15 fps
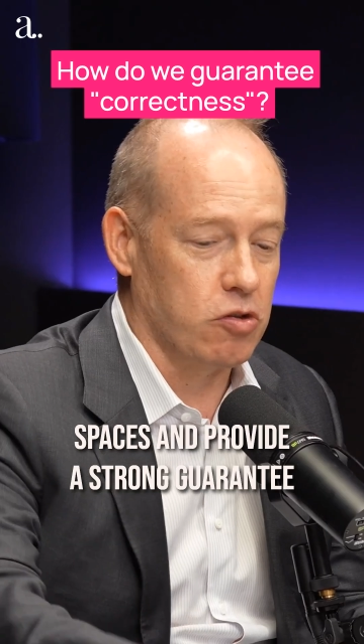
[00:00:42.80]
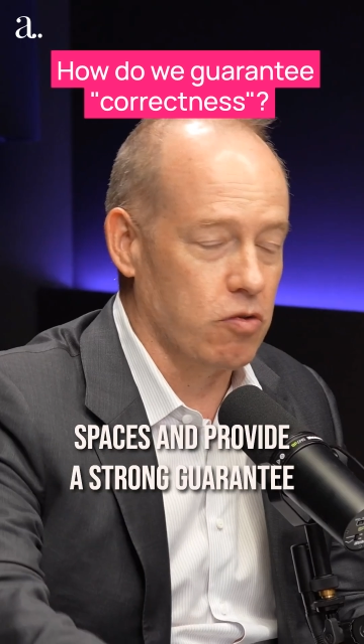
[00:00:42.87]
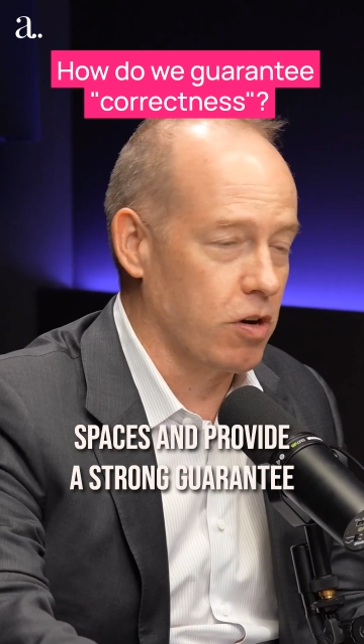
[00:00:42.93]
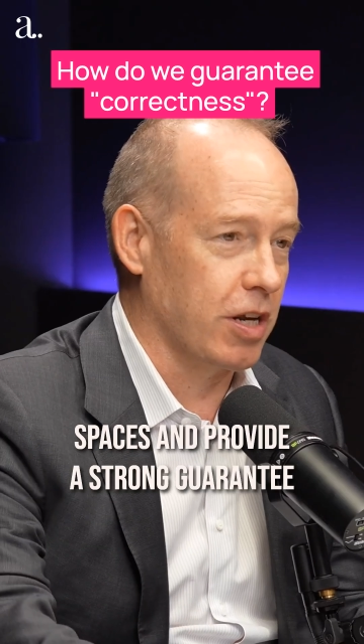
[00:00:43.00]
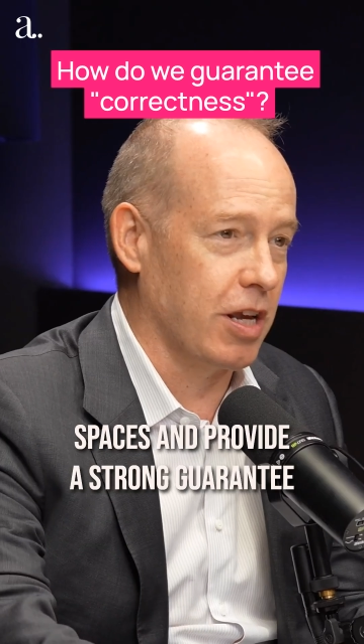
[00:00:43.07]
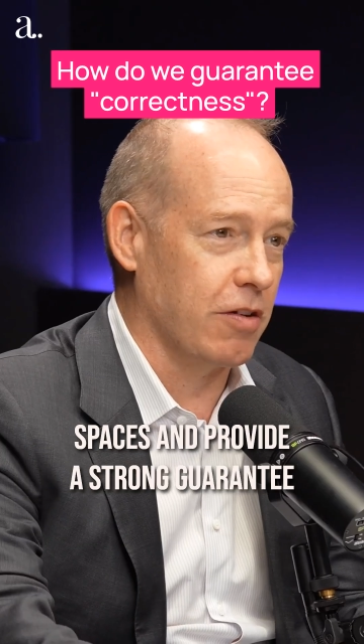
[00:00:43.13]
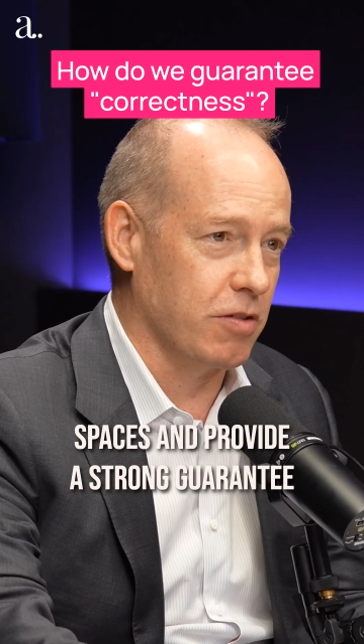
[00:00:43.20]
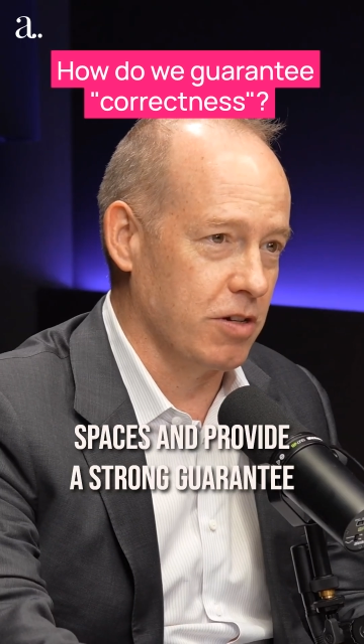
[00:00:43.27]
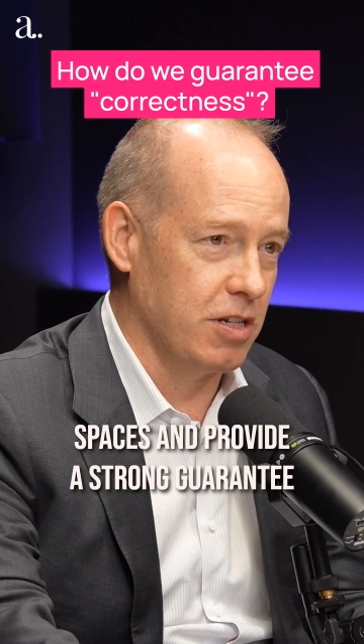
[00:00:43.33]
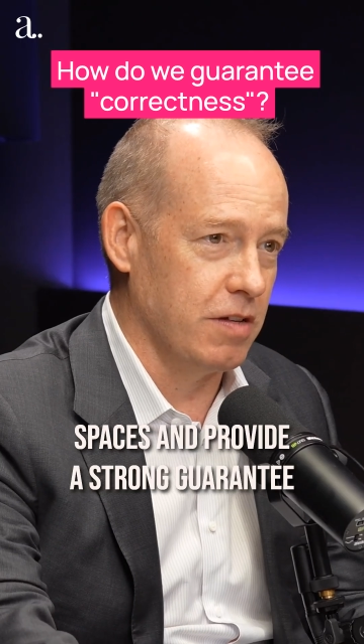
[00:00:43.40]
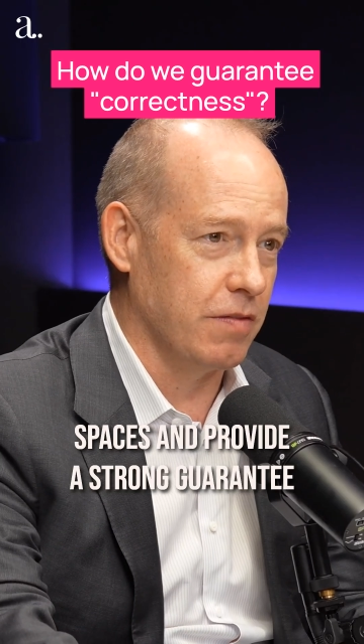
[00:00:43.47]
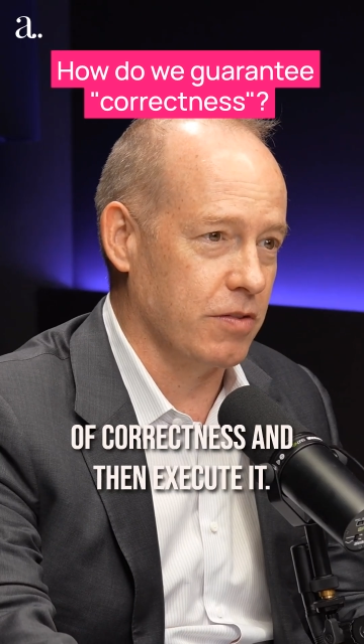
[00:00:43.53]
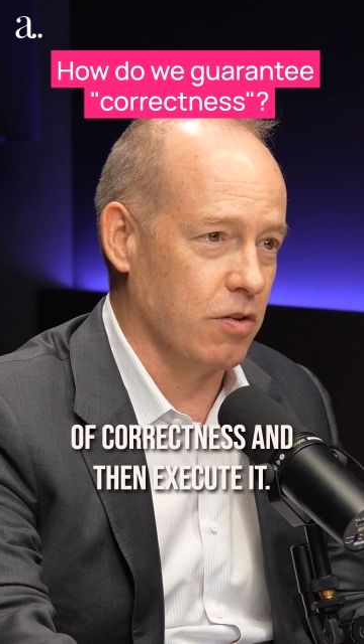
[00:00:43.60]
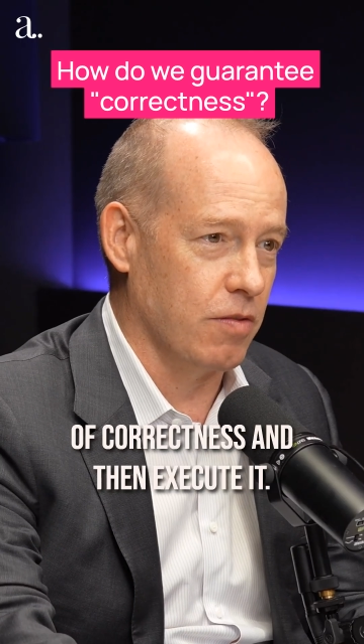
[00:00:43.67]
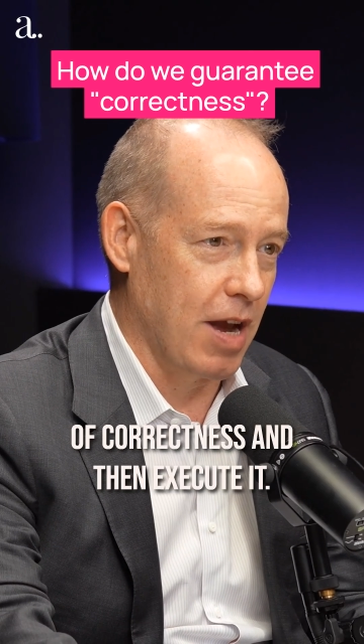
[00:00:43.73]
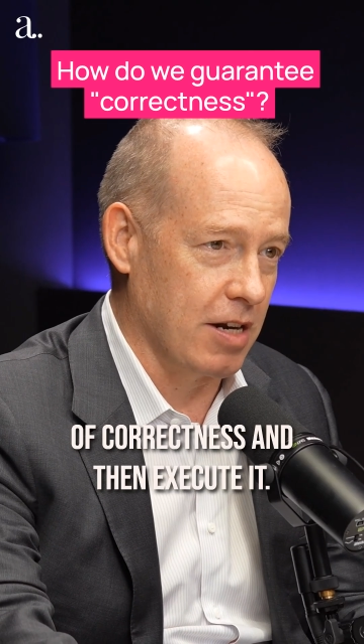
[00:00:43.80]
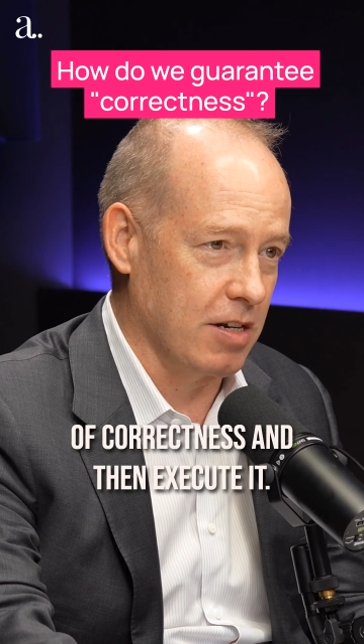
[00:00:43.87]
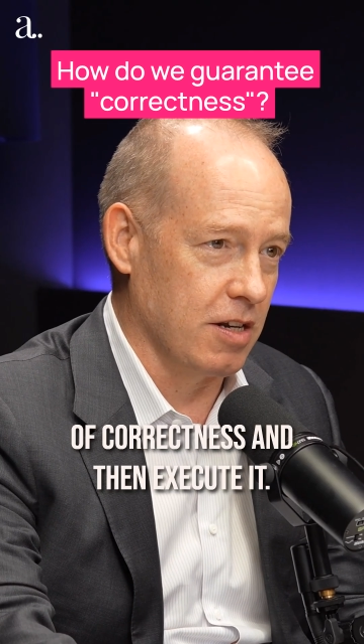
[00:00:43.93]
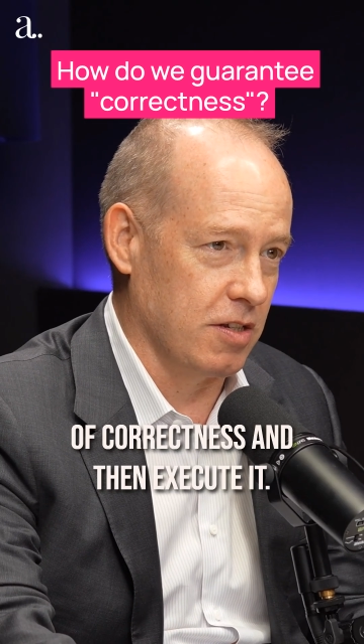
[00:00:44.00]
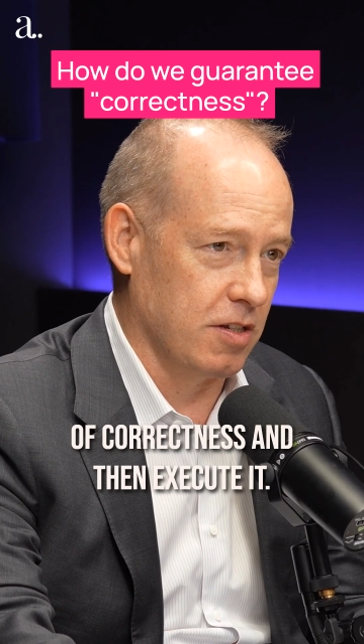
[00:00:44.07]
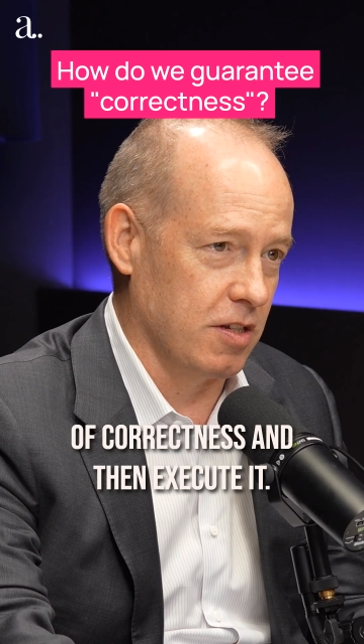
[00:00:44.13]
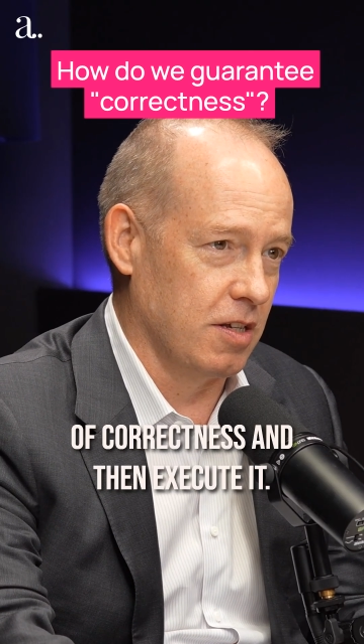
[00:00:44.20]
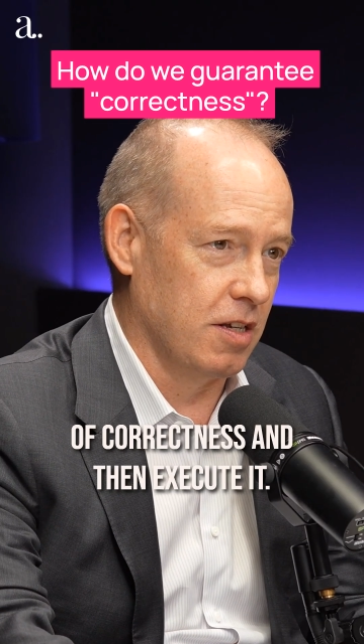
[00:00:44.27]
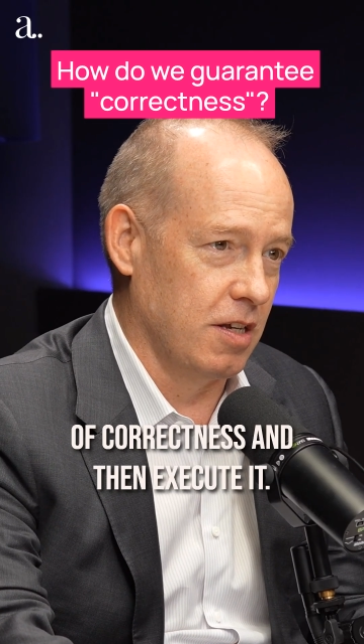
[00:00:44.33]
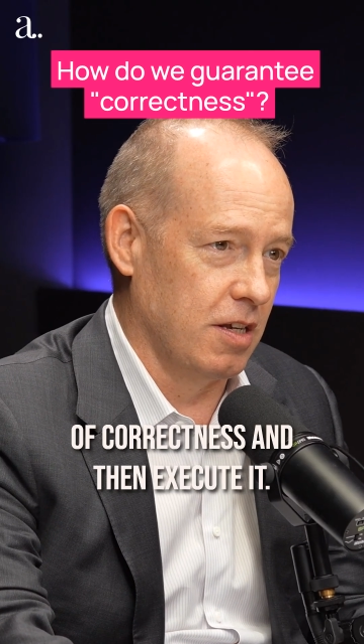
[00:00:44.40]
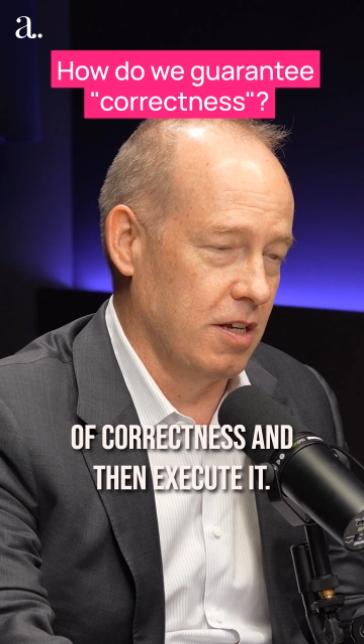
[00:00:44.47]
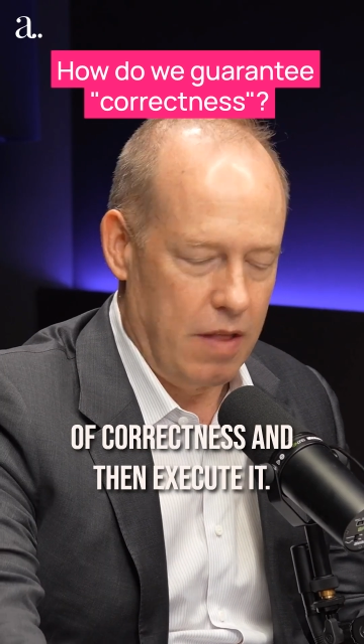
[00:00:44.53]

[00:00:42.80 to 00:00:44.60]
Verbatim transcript: a strong guarantee of correctness mm.